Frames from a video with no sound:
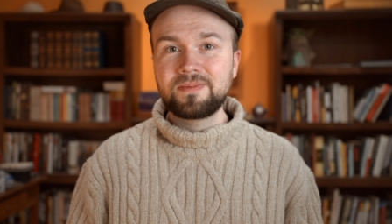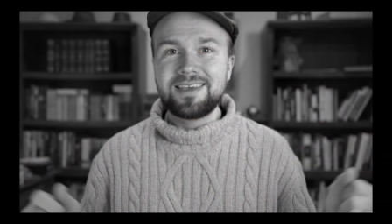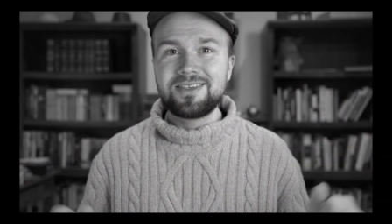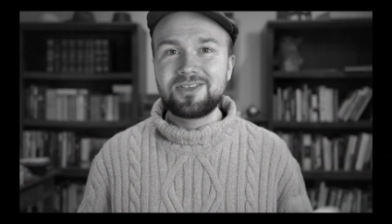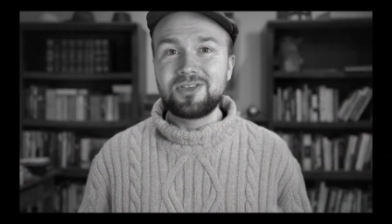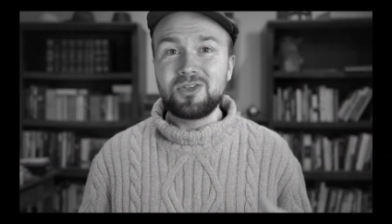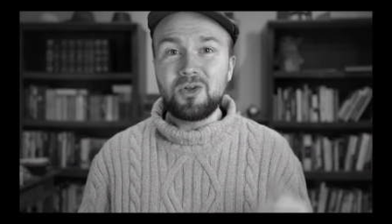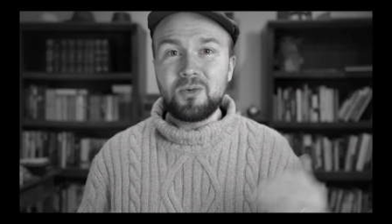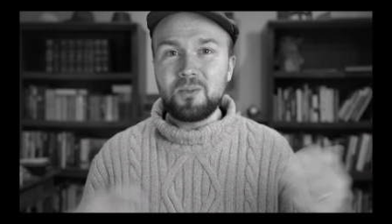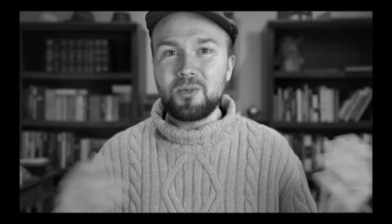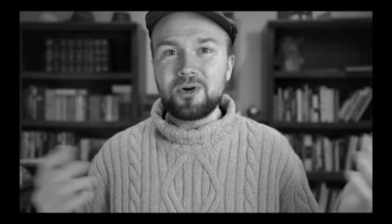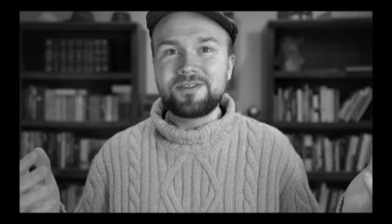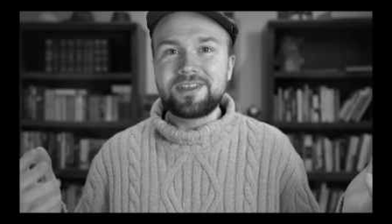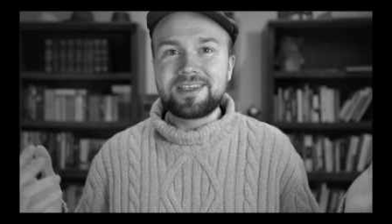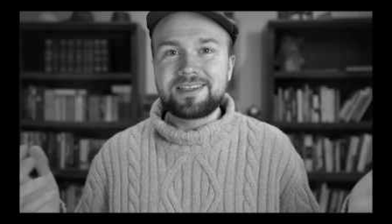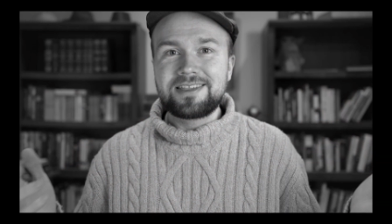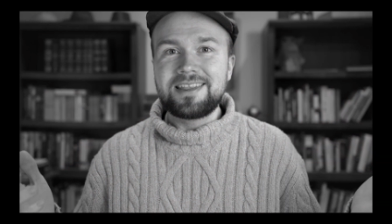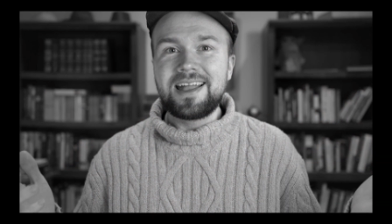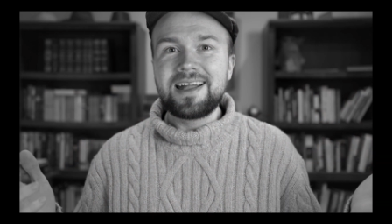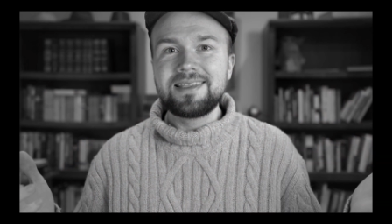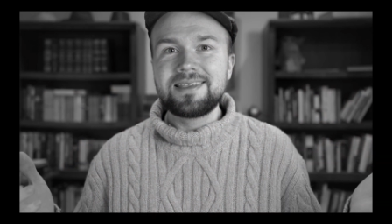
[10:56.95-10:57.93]
So no more of
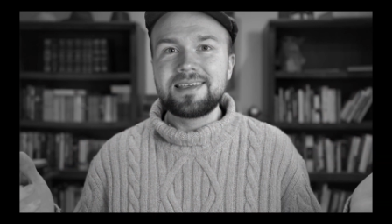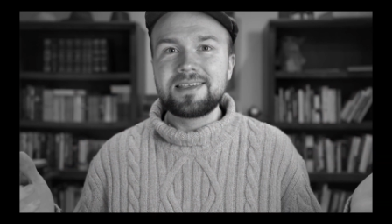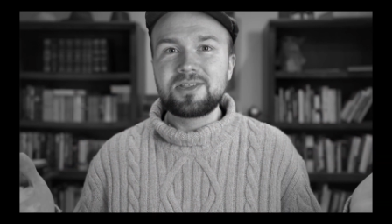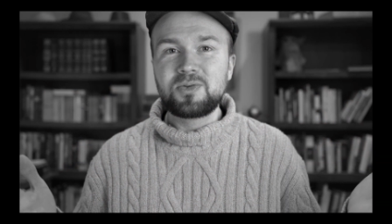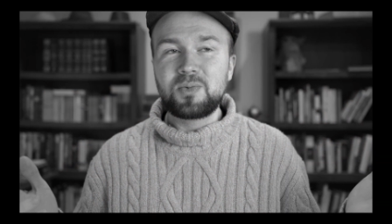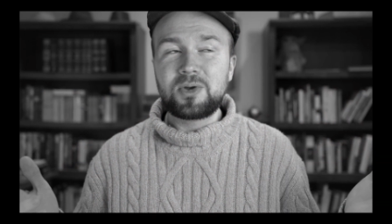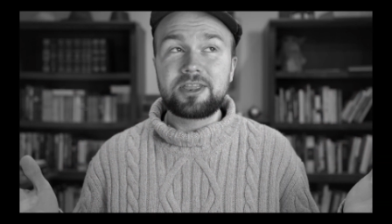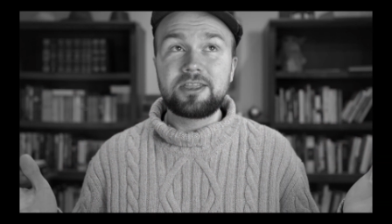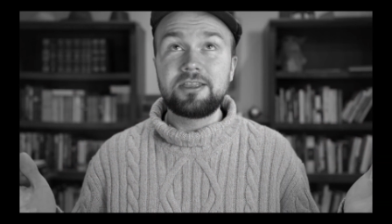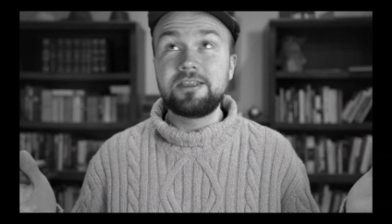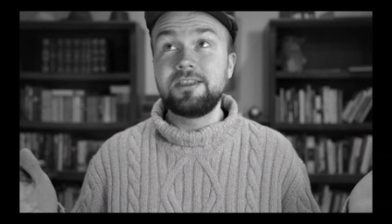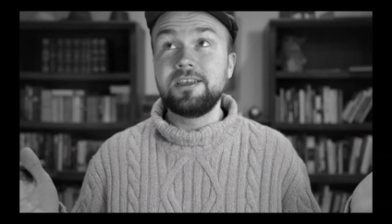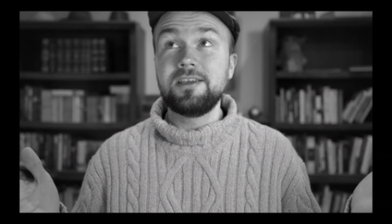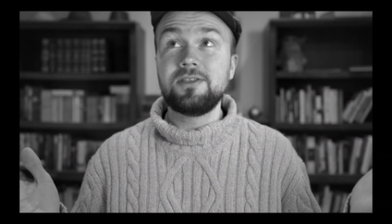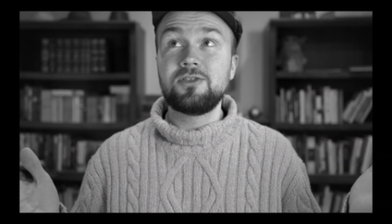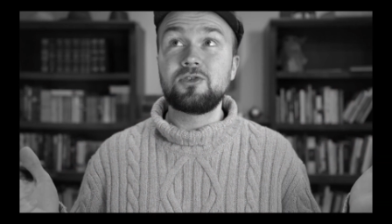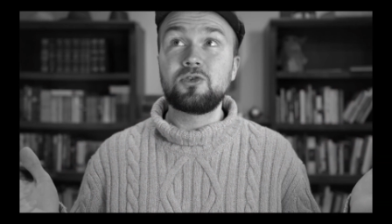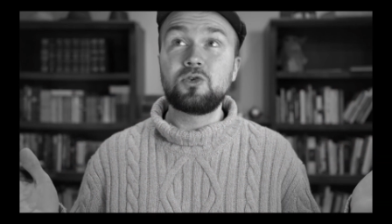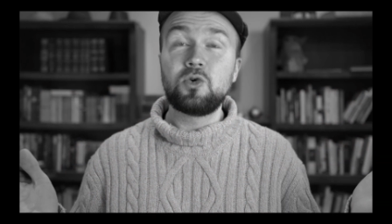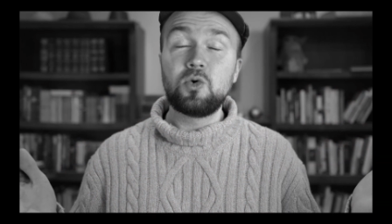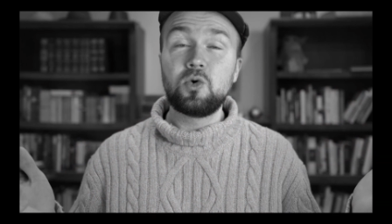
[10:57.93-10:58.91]
this nonsense with this
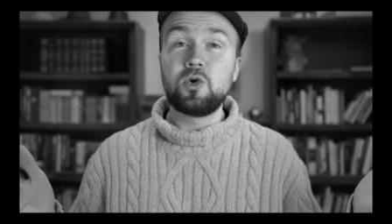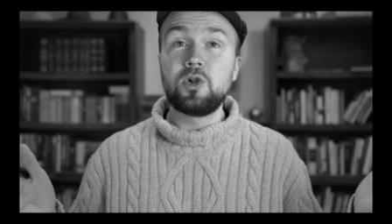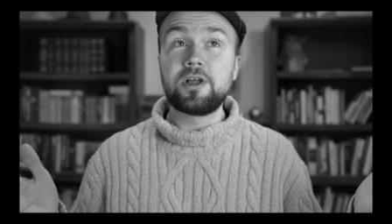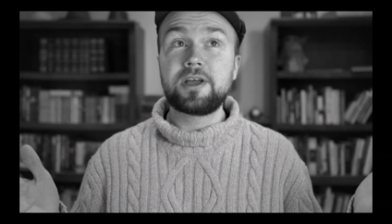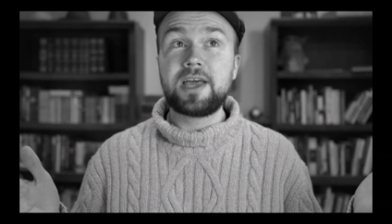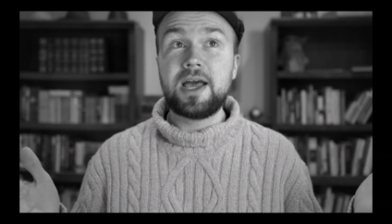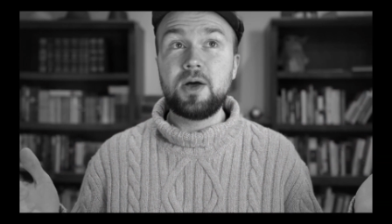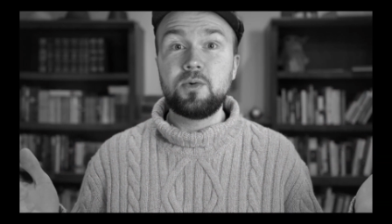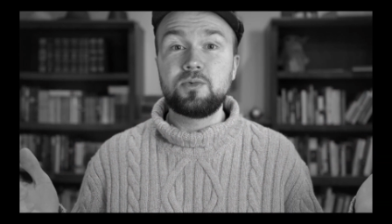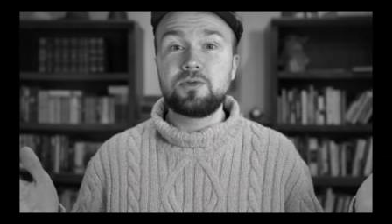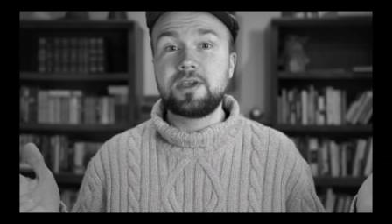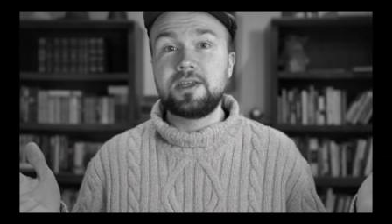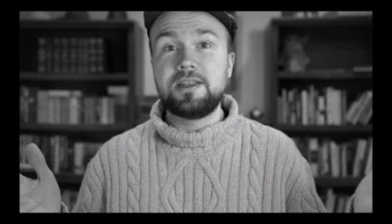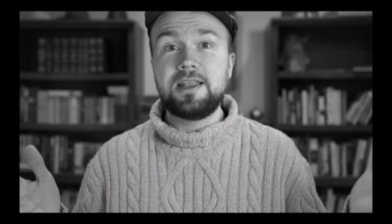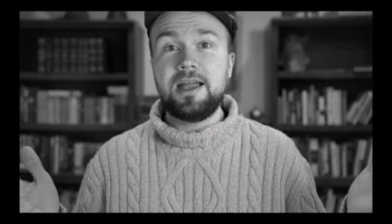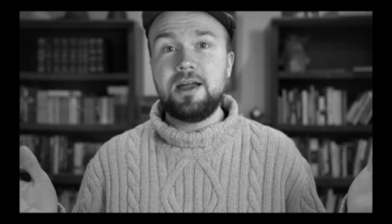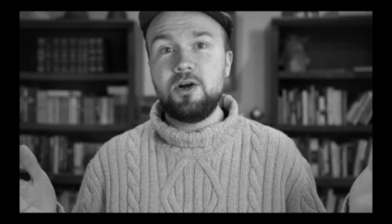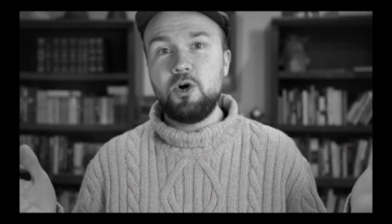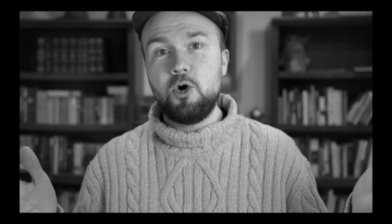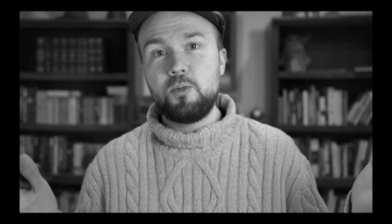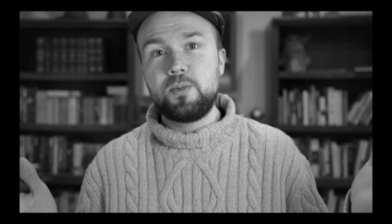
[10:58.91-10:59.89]
Google account
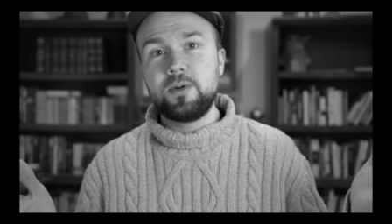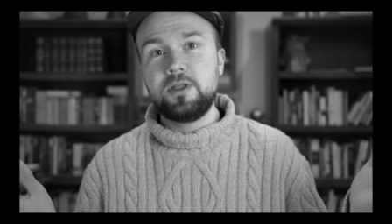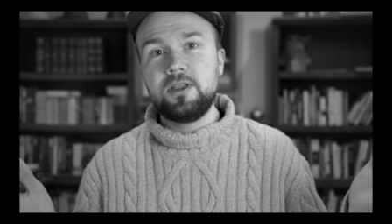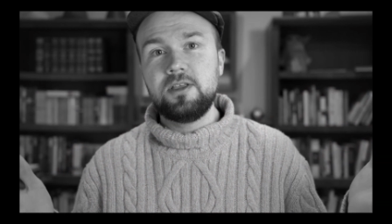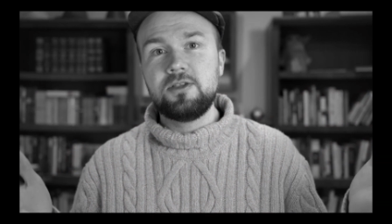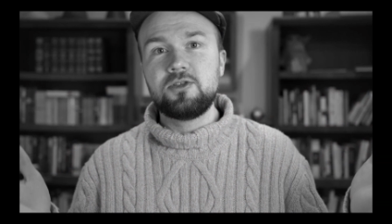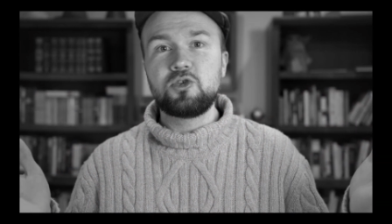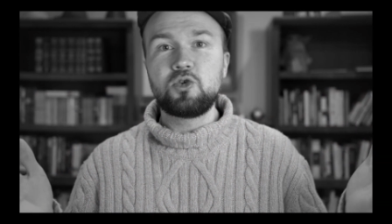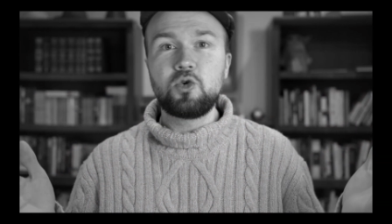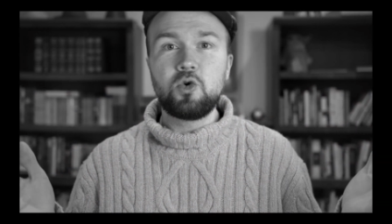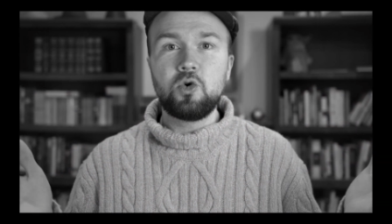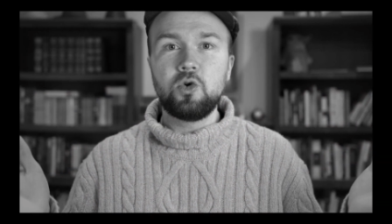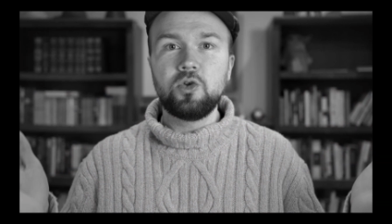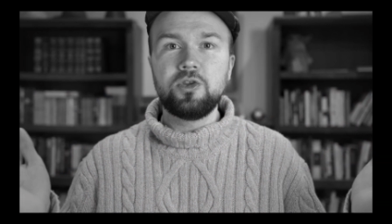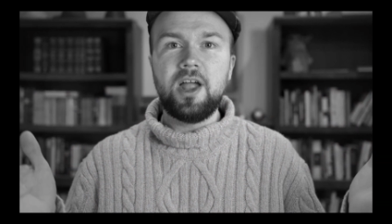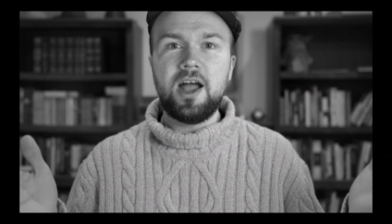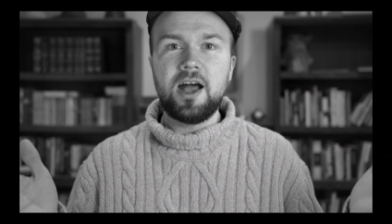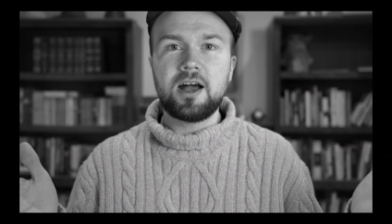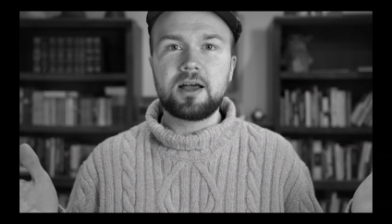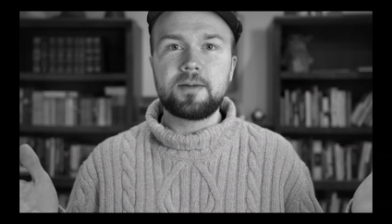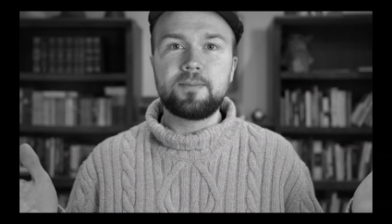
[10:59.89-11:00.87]
cannot open this Google
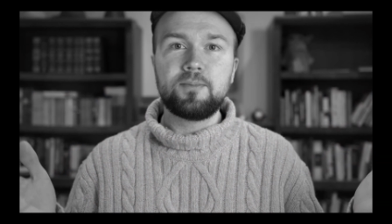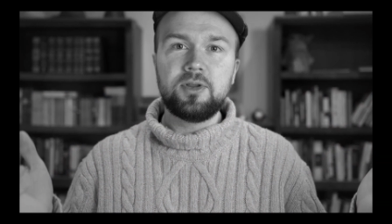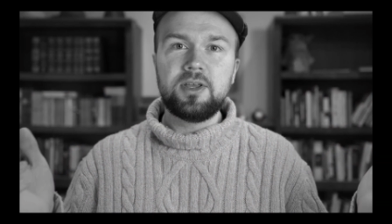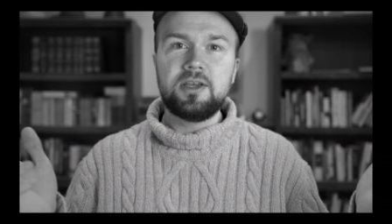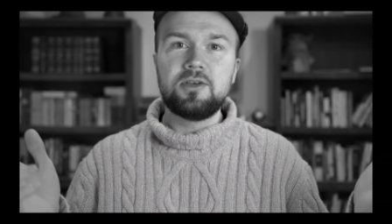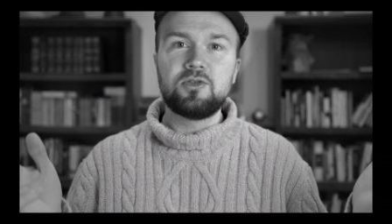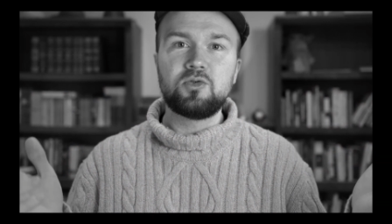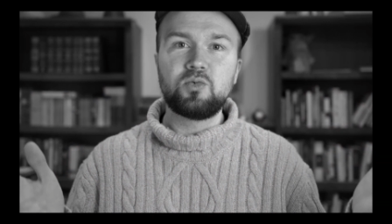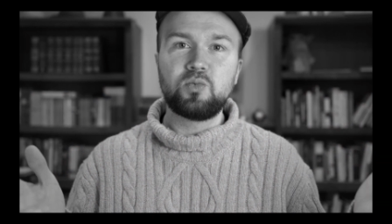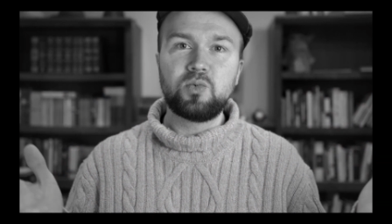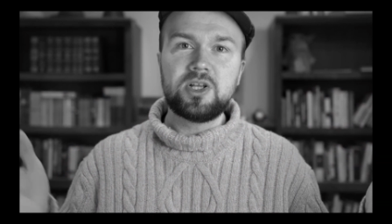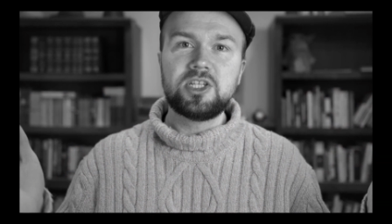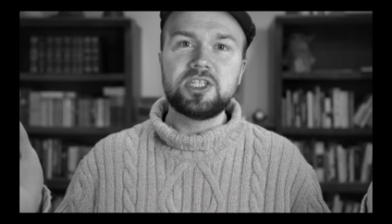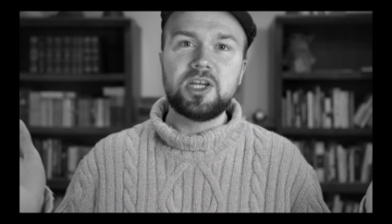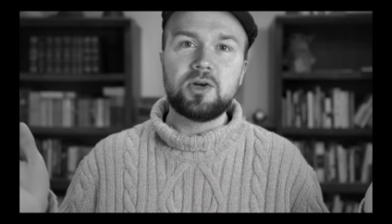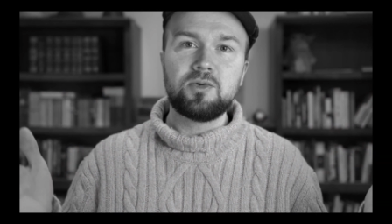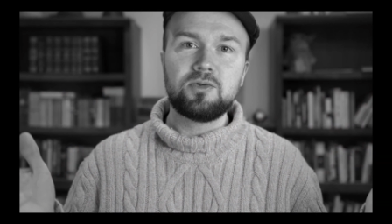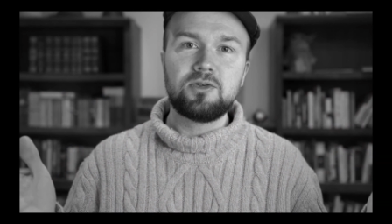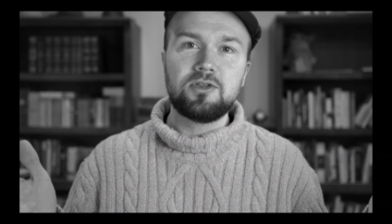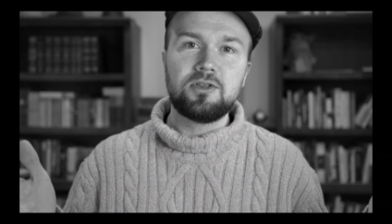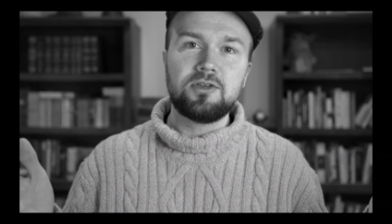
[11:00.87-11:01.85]
Doc. Please reach out to